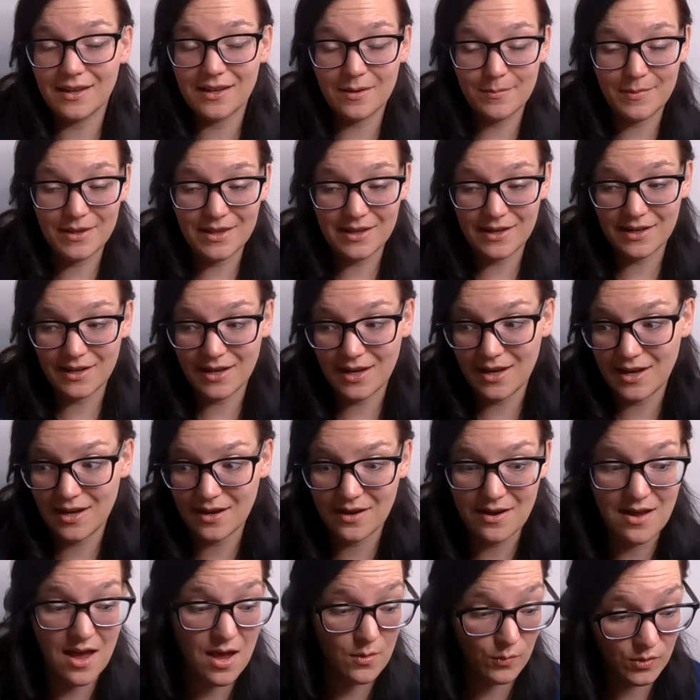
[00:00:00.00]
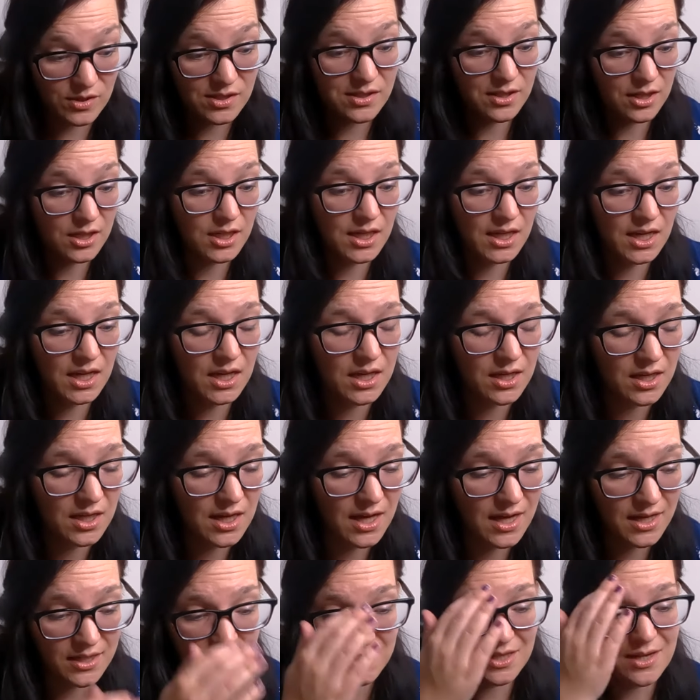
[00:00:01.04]
Camilla and Kang. I was looking
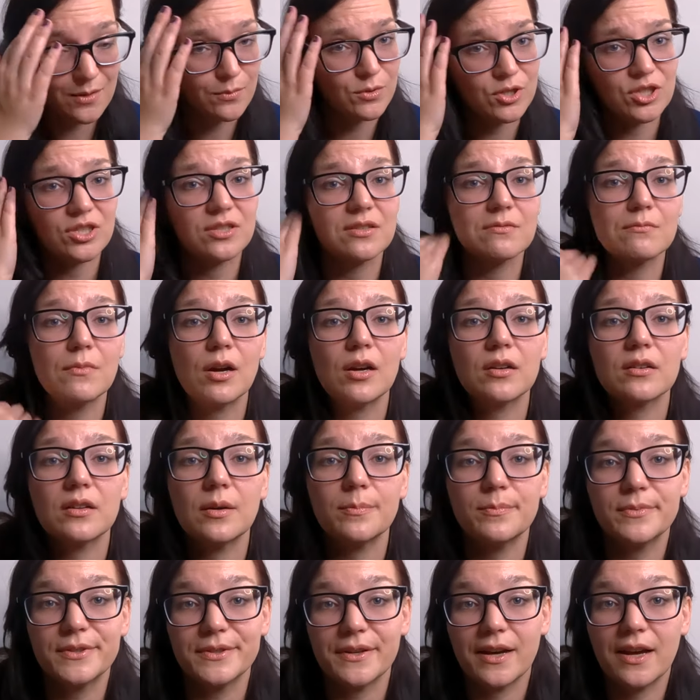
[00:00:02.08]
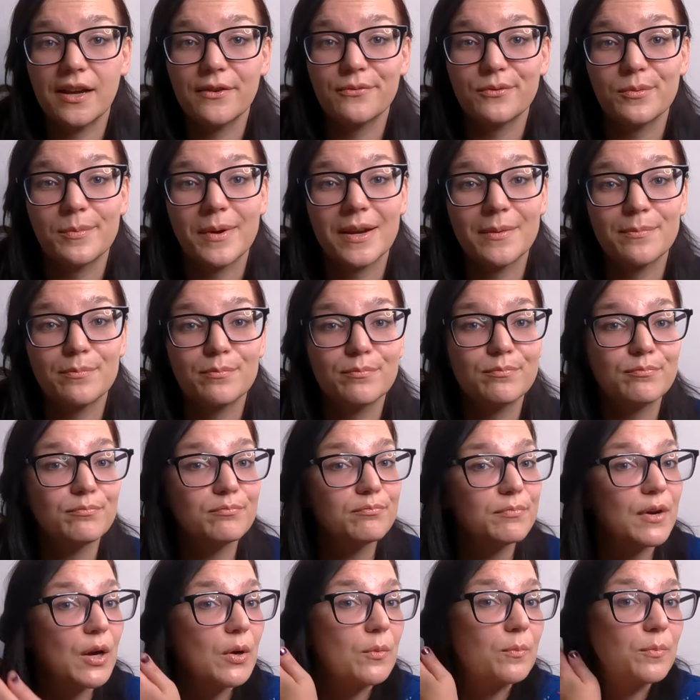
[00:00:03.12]
at, they were just marked up too high for my
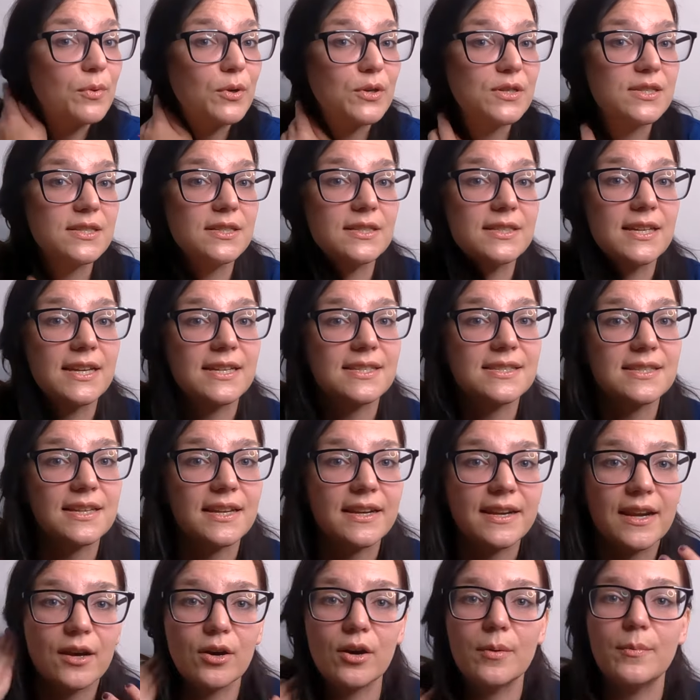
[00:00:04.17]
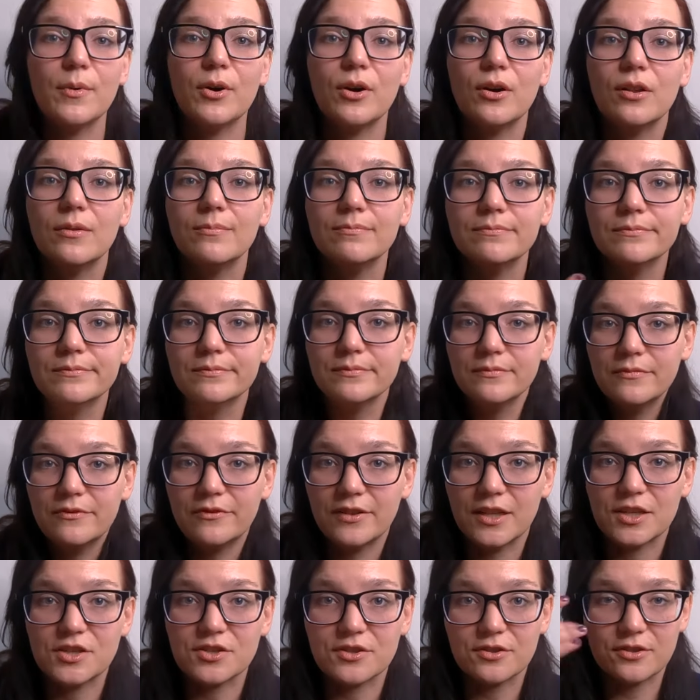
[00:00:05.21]
own personal taste, and now I'm all
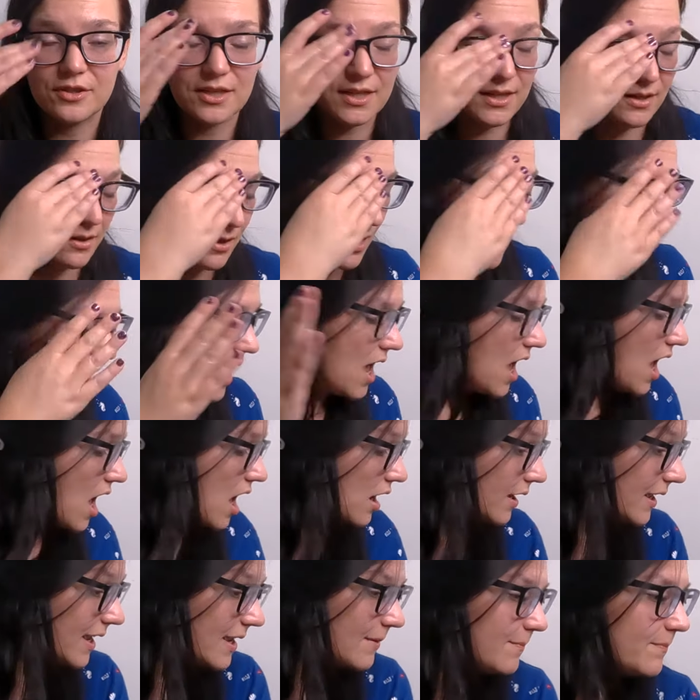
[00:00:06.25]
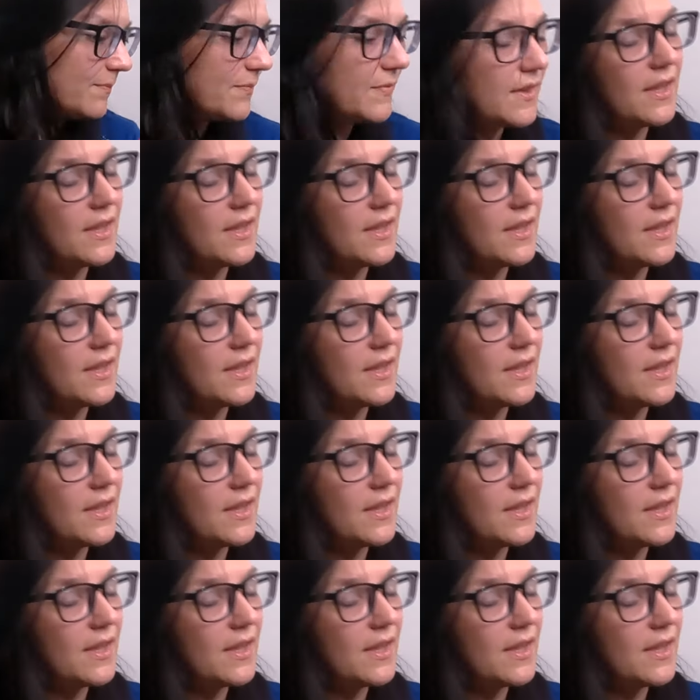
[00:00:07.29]
flustered here. Okay.